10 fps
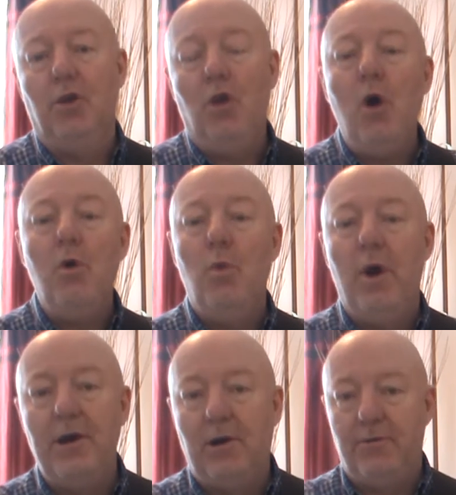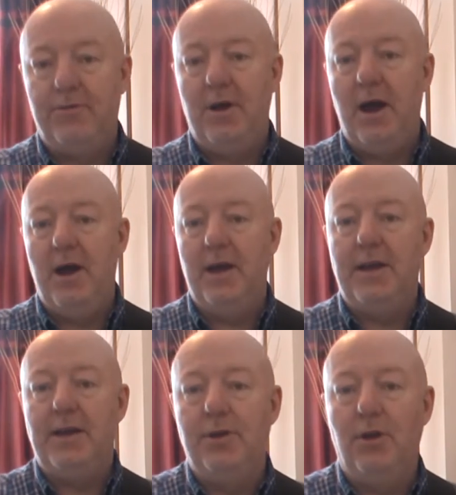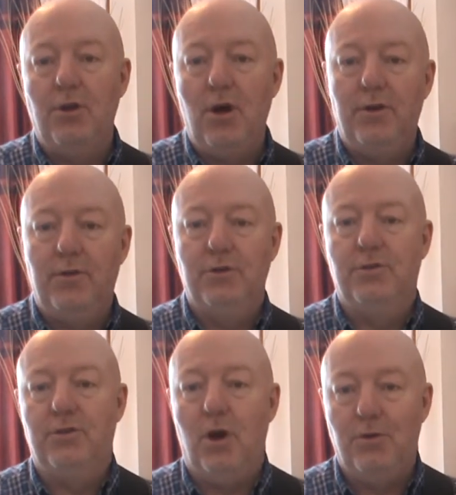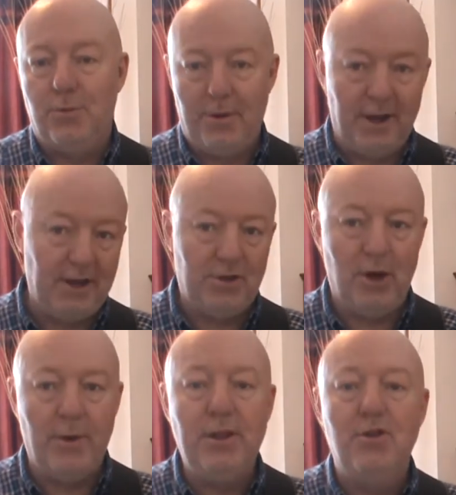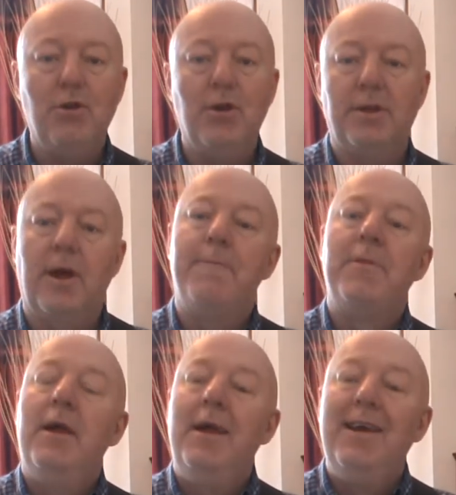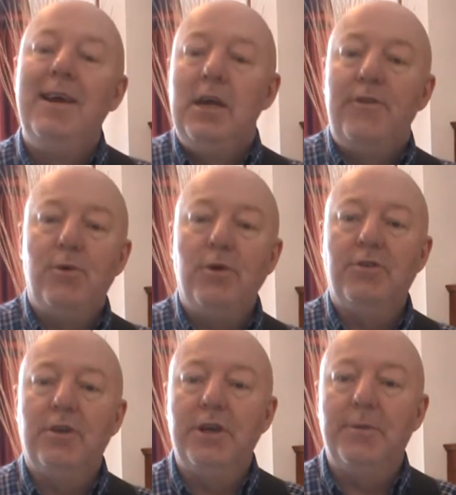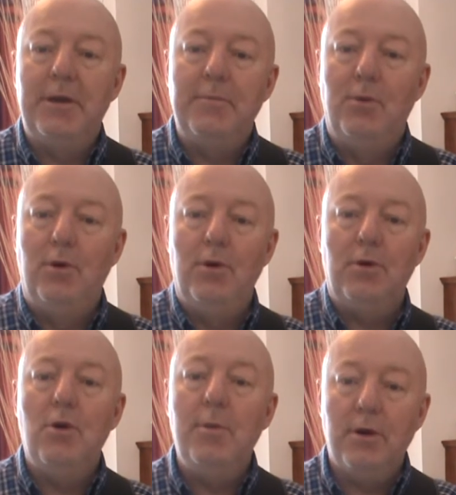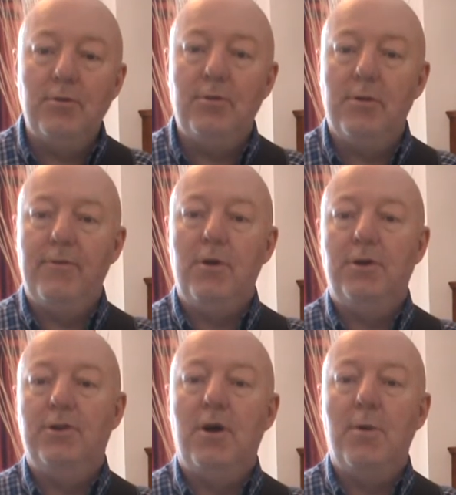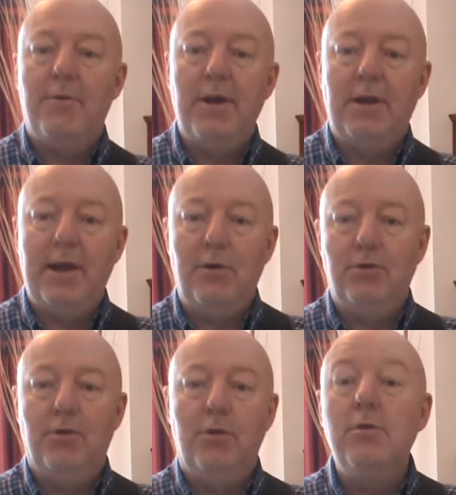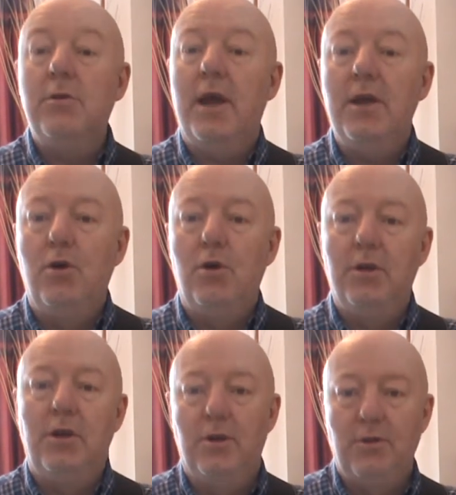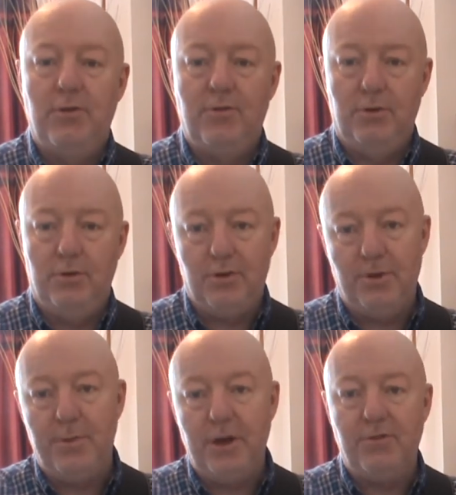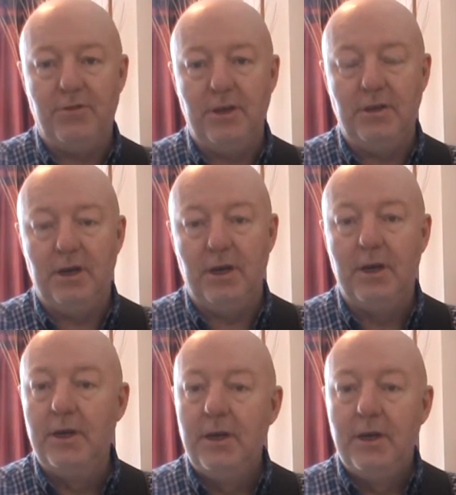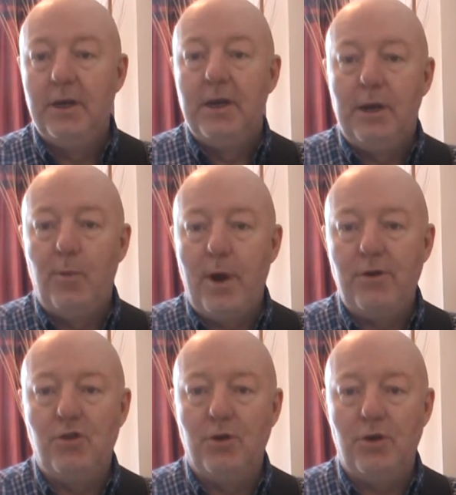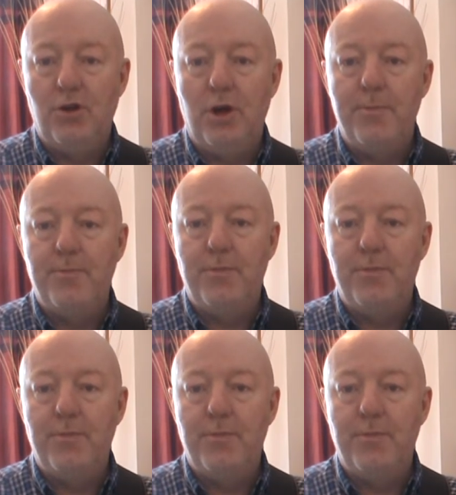a long way off in getting a lot of good songs played. So enjoy that. If you want to learn a bit more, come along to one of our Guitar Breakout all-day, all-inclusive courses based in West Yorkshire.